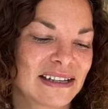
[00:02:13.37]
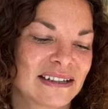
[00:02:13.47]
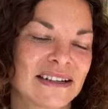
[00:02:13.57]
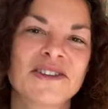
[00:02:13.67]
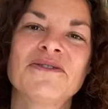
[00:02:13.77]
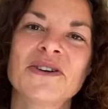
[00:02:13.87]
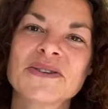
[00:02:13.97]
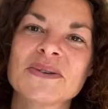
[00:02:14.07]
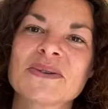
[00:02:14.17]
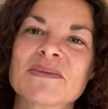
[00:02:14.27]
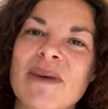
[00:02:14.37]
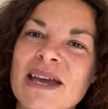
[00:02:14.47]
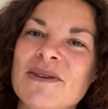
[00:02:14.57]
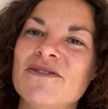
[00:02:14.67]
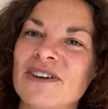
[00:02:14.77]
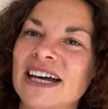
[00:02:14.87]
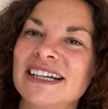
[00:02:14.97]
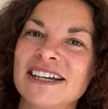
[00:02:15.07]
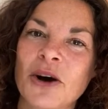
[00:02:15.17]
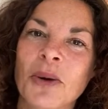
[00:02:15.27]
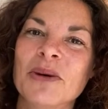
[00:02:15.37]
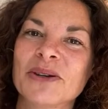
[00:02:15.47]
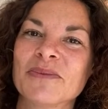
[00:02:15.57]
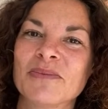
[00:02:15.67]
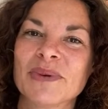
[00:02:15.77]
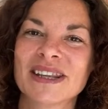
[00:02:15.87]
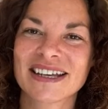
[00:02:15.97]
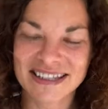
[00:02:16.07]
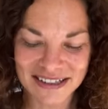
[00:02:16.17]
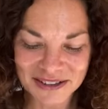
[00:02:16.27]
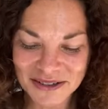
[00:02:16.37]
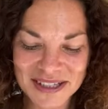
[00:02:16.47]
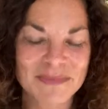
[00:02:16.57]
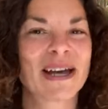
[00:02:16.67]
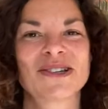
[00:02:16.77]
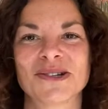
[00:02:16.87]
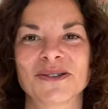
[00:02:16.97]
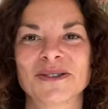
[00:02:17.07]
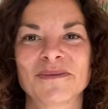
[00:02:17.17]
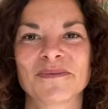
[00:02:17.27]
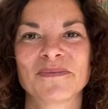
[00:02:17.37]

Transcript: Now, the fossils may be fairly common, but they're still special.